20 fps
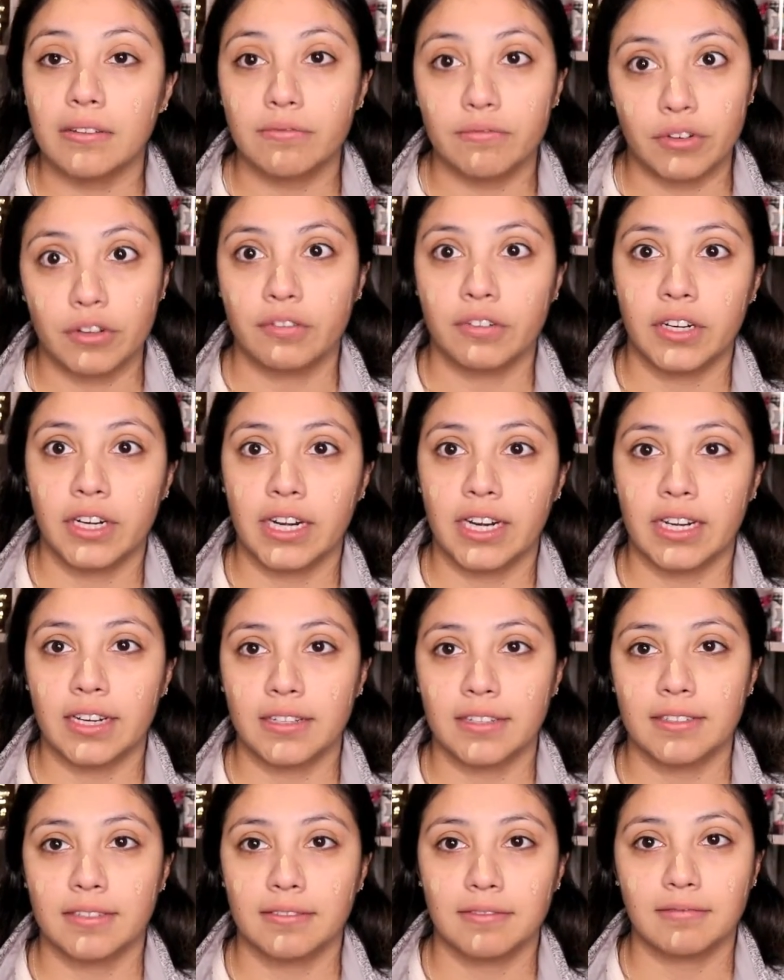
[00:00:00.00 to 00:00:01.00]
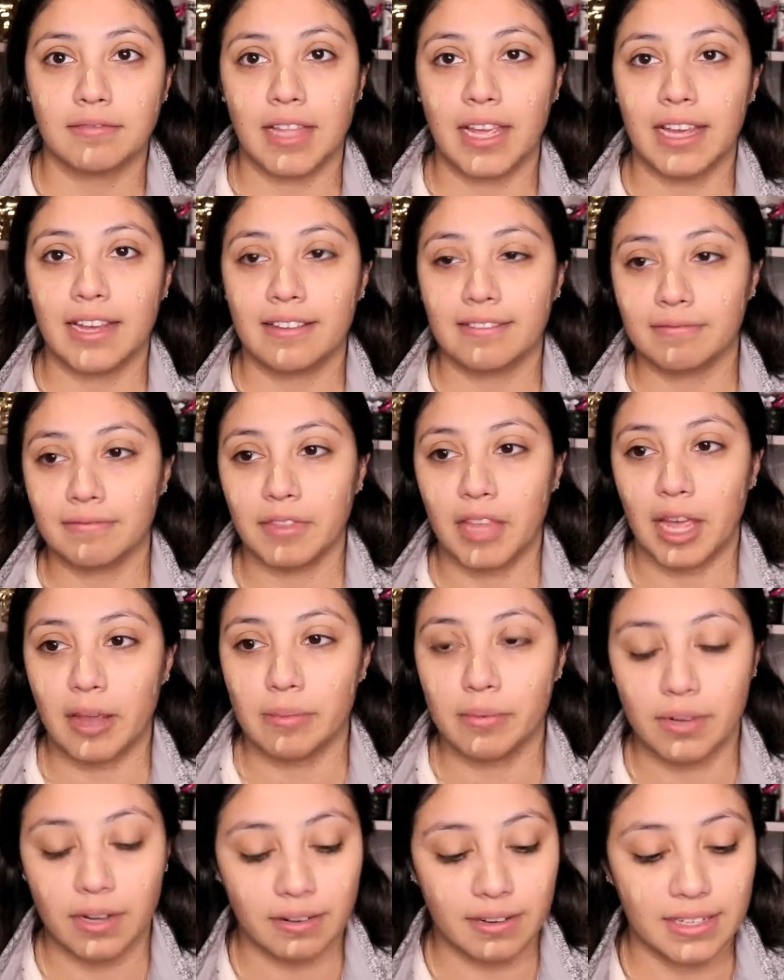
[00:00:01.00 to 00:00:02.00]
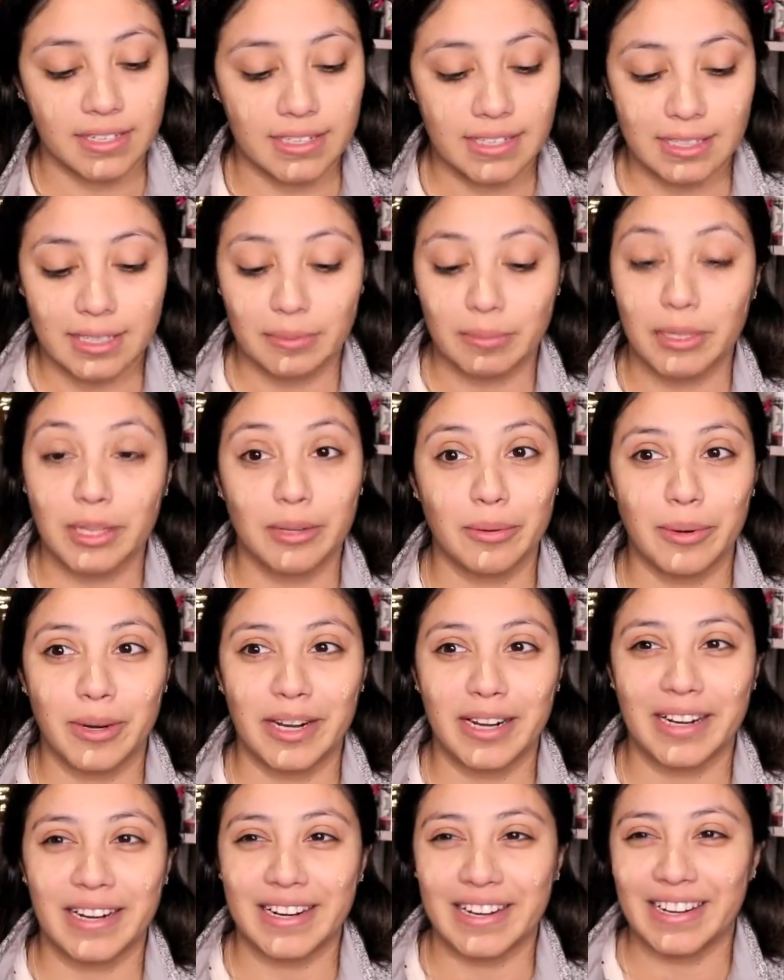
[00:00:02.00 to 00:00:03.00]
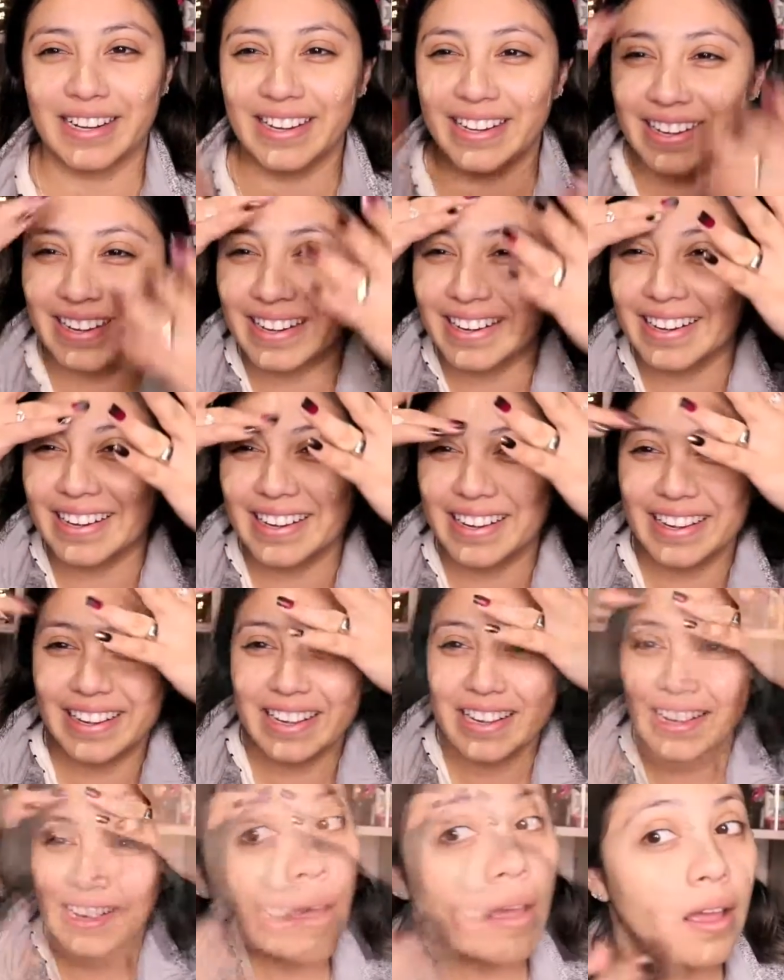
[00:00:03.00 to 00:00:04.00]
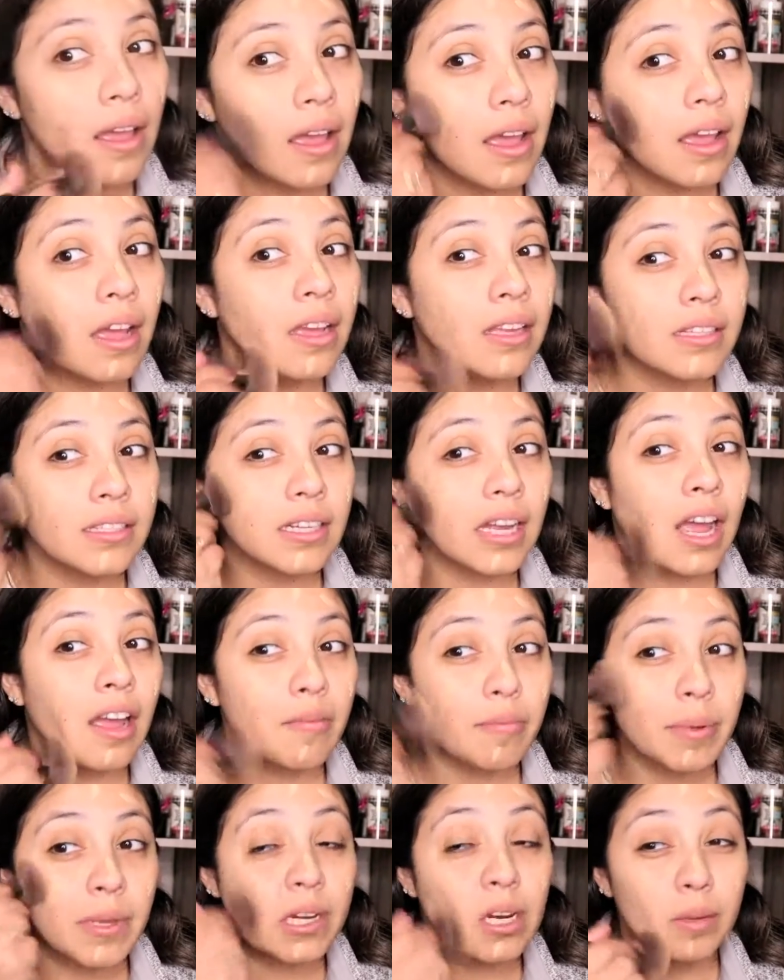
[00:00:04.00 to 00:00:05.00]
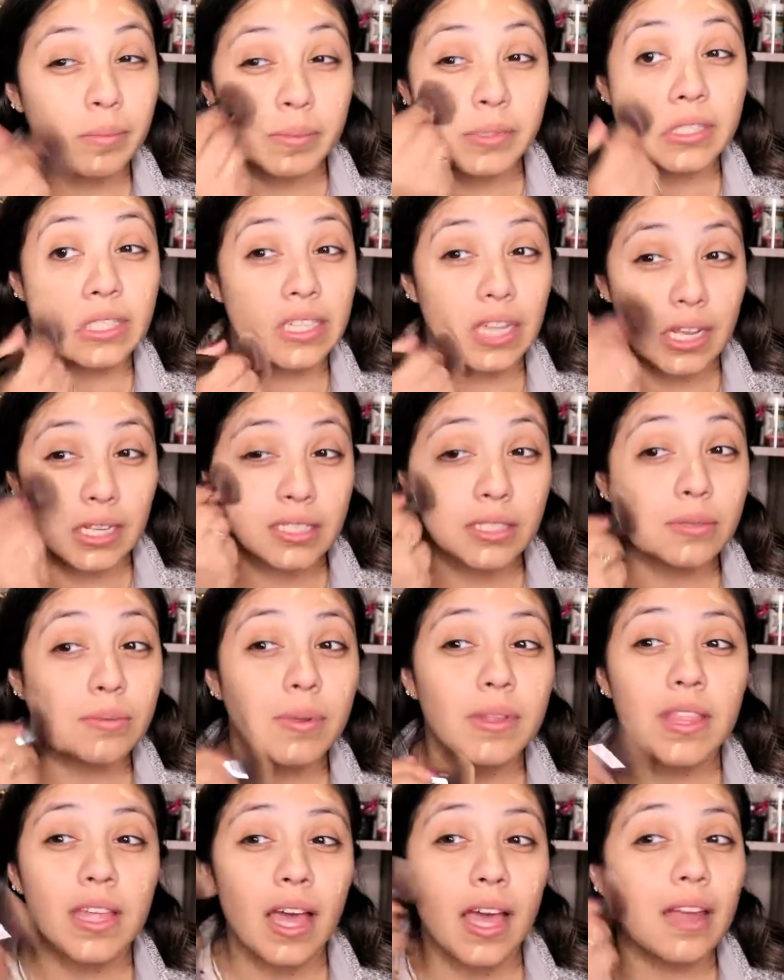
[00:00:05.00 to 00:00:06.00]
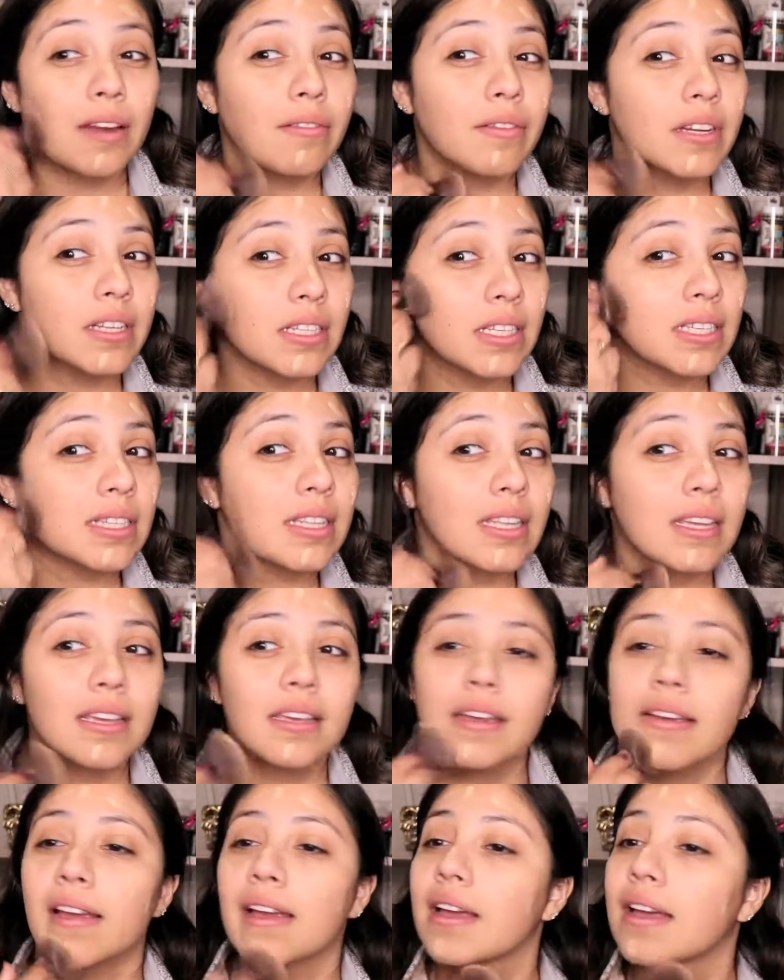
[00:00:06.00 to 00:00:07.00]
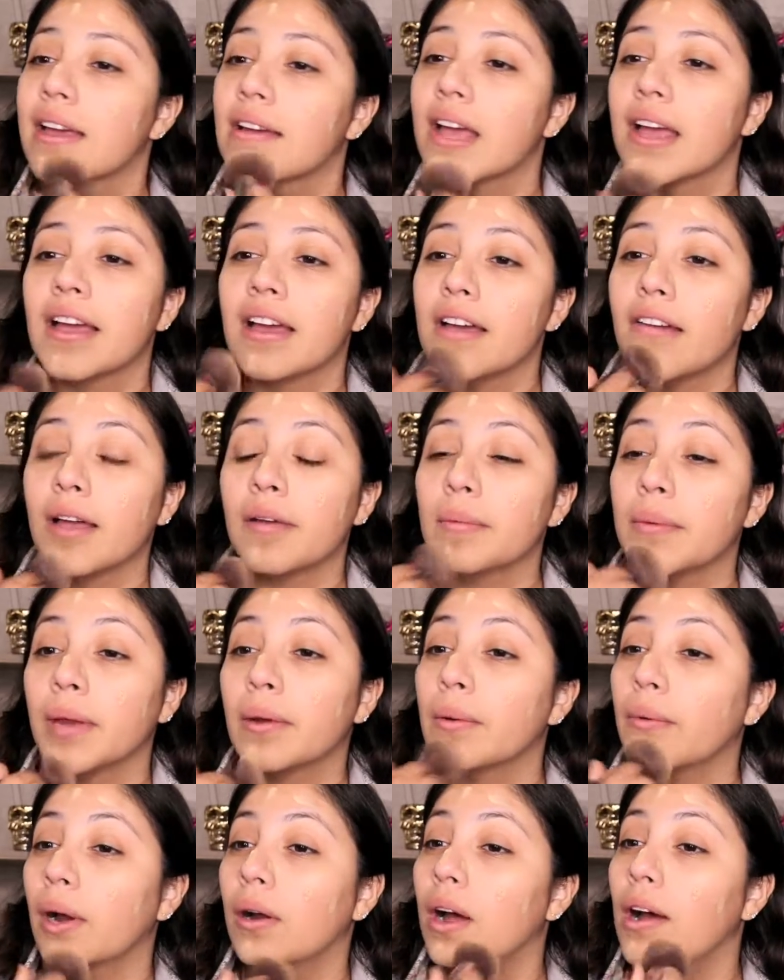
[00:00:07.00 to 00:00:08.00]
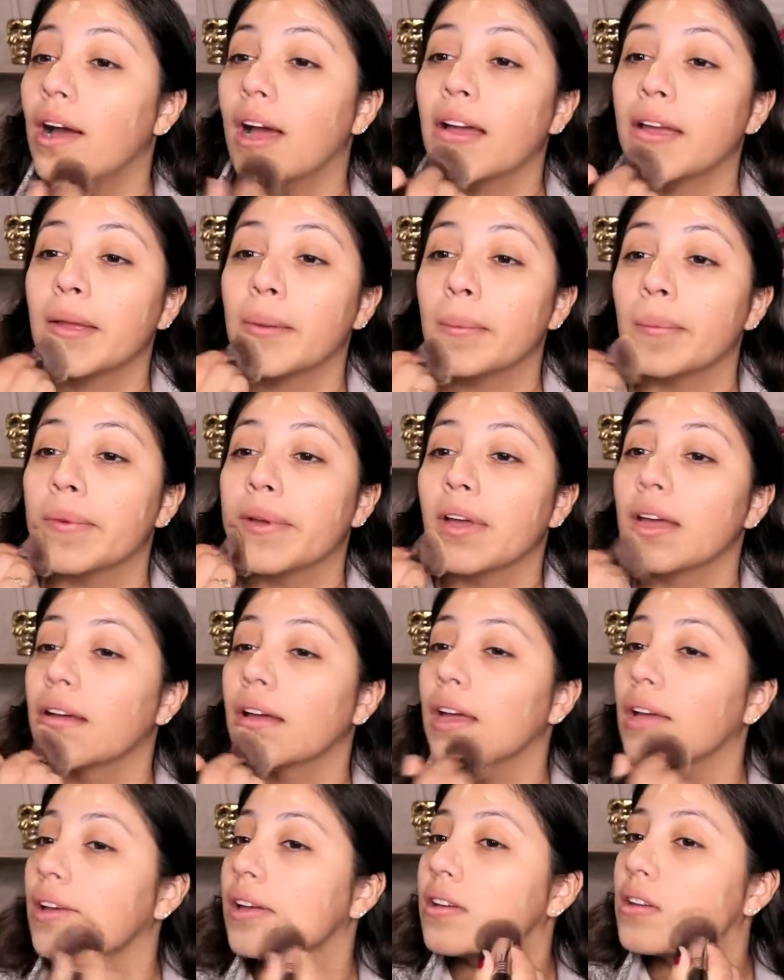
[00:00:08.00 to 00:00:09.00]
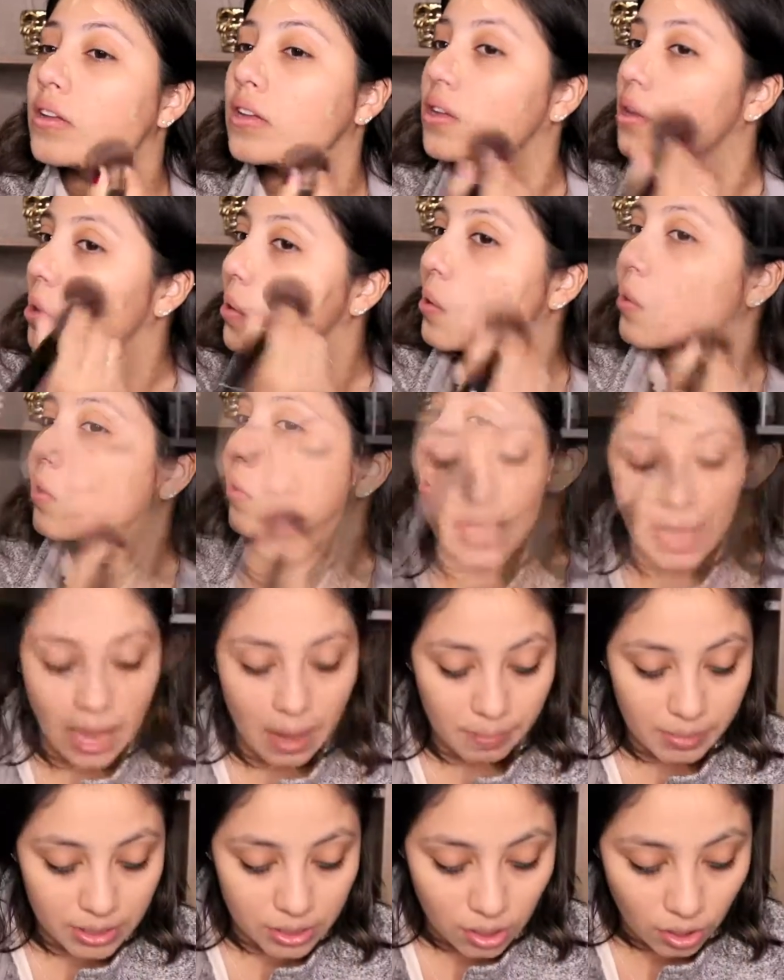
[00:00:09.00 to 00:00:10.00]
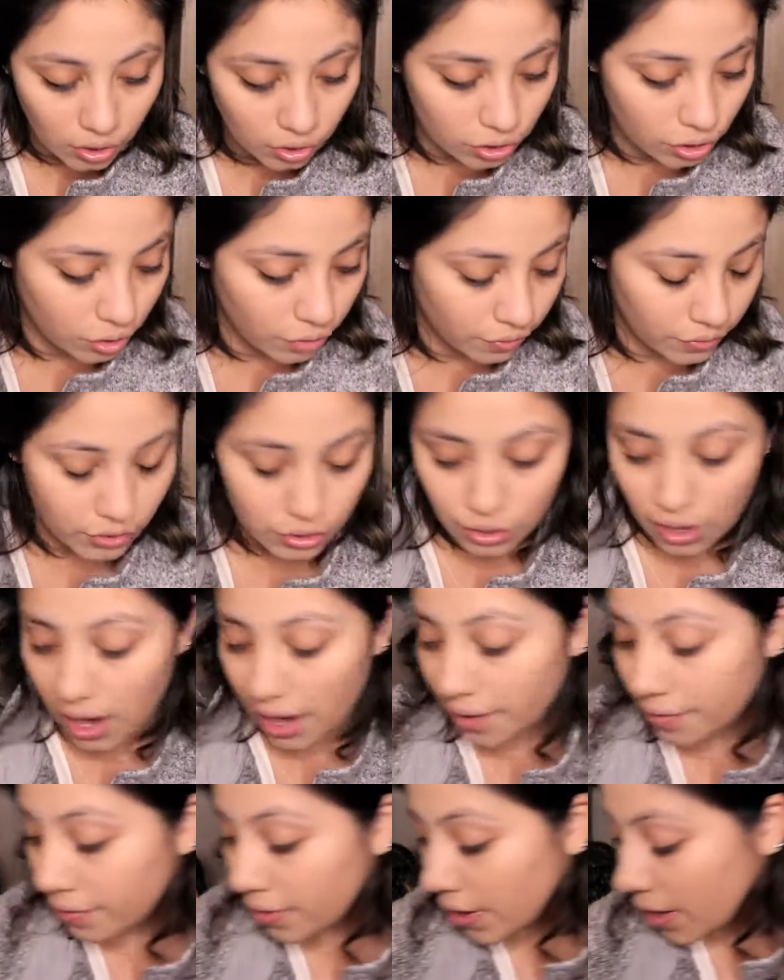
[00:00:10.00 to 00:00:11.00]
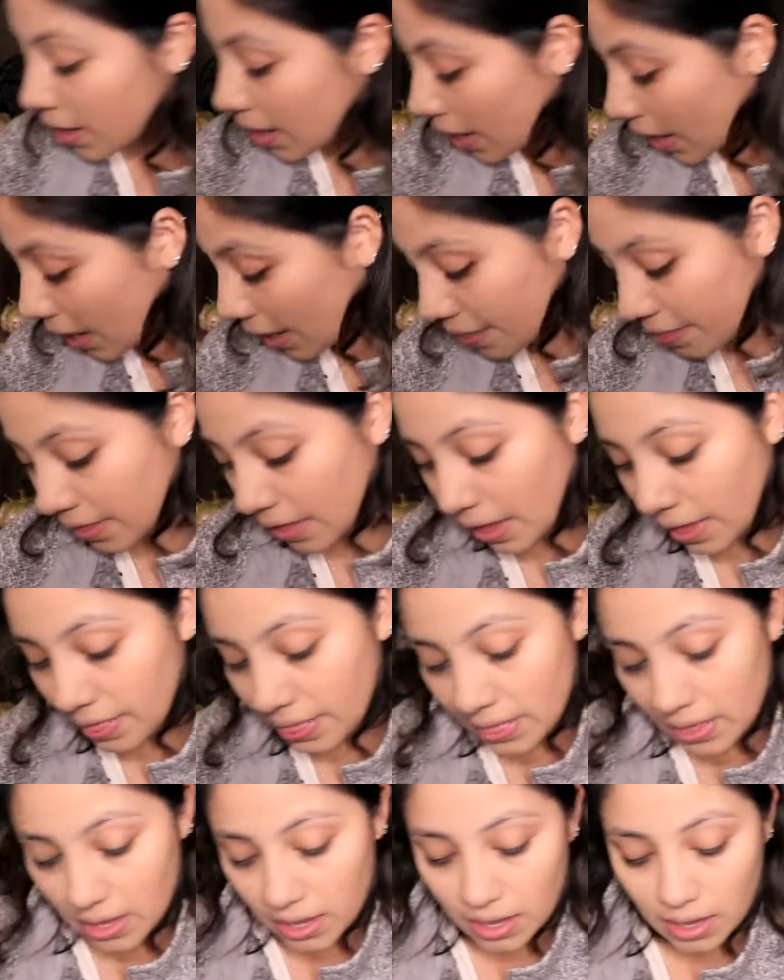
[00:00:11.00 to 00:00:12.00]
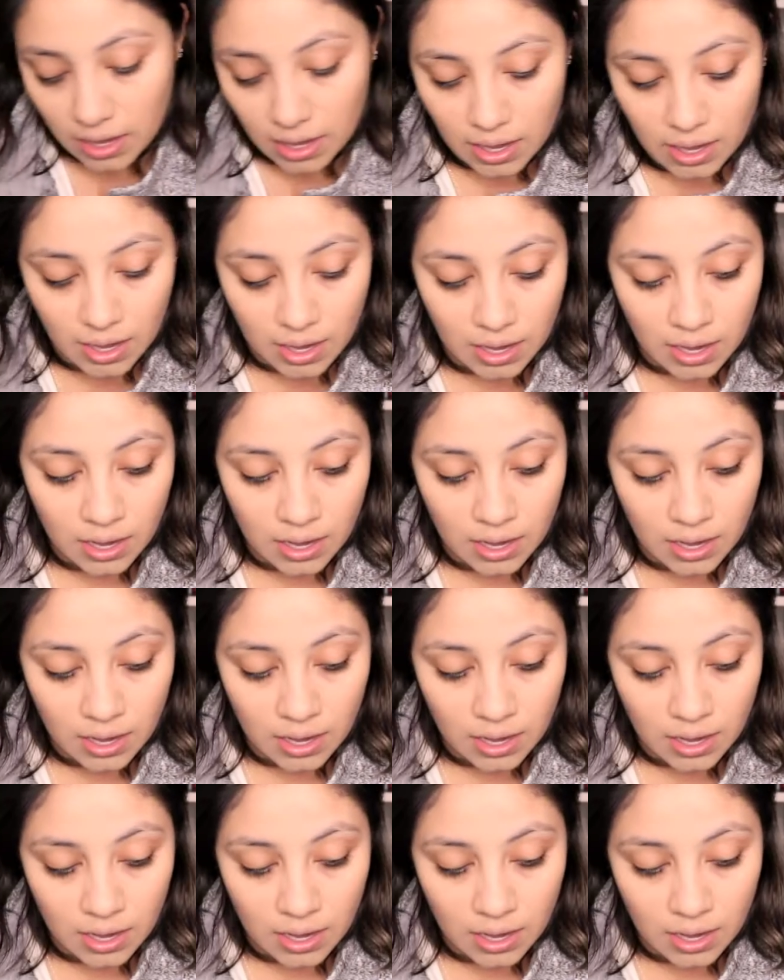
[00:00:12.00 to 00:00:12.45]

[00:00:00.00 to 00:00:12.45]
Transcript: for free, like libraries typically work. And I've been obsessed with that recently. I've been real hype. So the app is called Overdrive, and then the